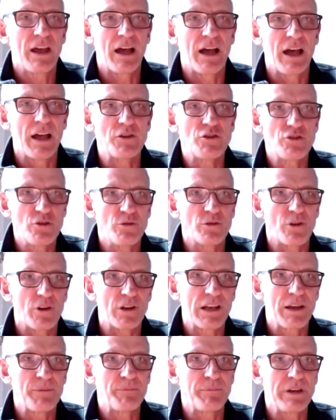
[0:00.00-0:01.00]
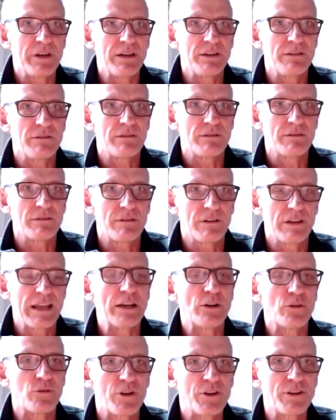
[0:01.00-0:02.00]
Do not let me
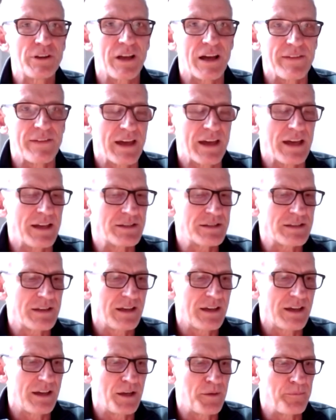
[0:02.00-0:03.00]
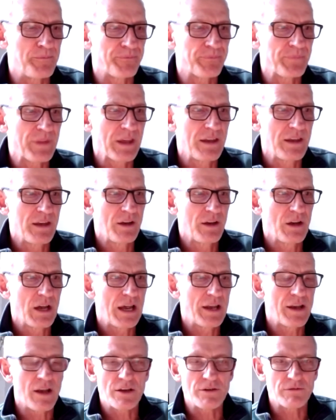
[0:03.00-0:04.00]
linger on like that.
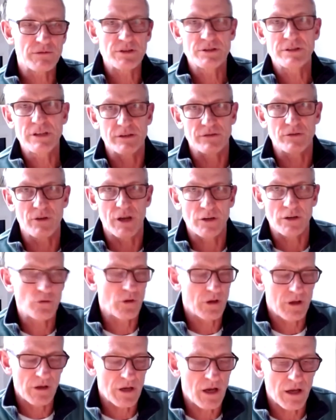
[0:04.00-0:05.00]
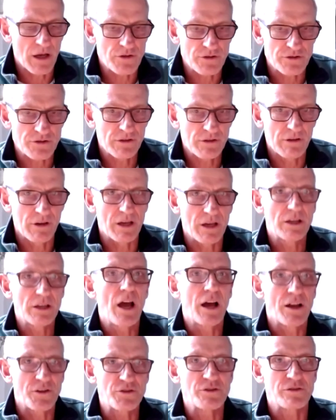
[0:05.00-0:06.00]
And I said to her, I
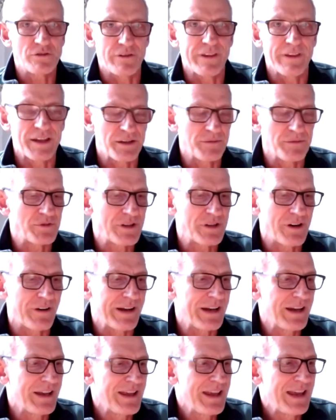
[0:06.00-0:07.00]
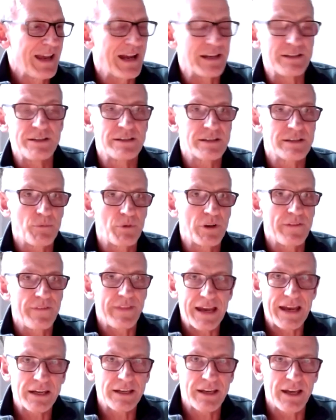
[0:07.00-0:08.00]
can't do that, I'm sorry. And she said, "Well, in
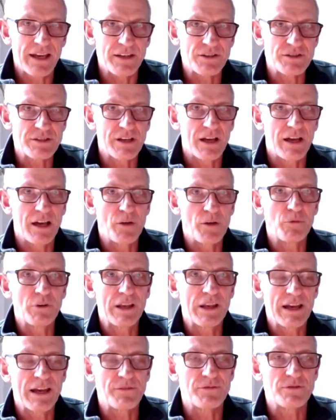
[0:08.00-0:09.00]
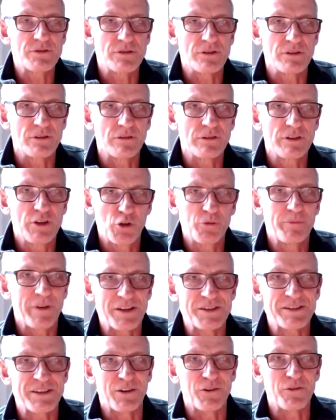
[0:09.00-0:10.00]
that case, I will have to kill
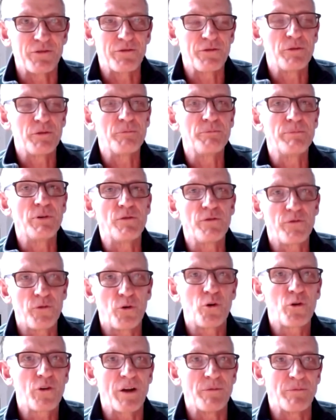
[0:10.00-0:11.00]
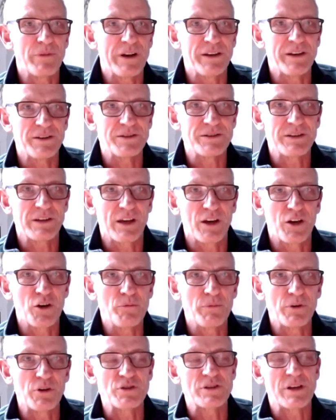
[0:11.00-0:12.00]
myself before I'm ready to go
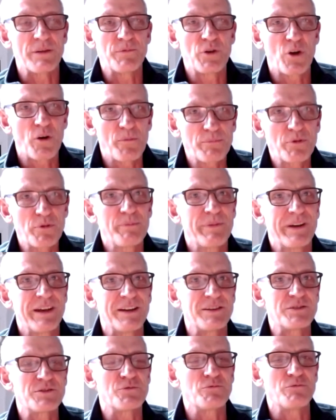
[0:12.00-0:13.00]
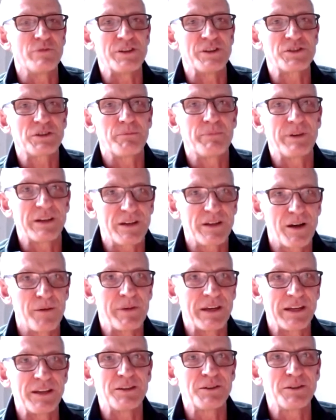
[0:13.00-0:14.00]
because I'm not prepared to risk
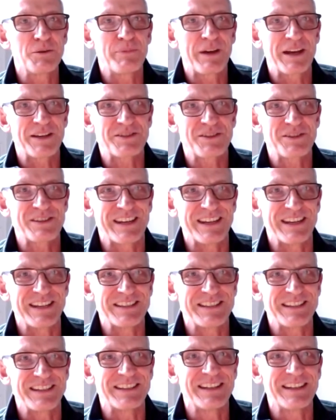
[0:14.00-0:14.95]
becoming incapacitated."